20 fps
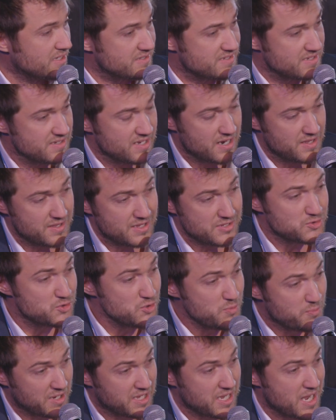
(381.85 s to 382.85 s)
And today, they're
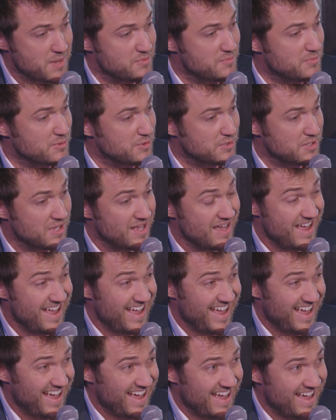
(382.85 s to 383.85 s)
super capable
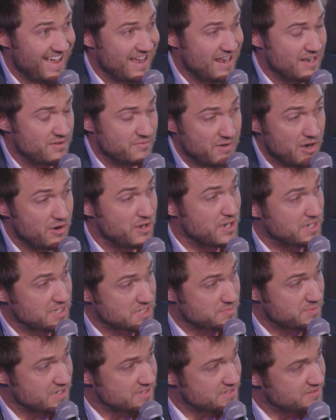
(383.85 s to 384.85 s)
and very
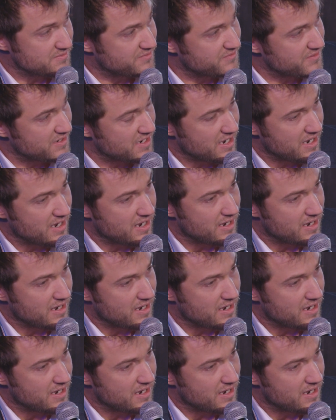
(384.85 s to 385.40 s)
inexpensive.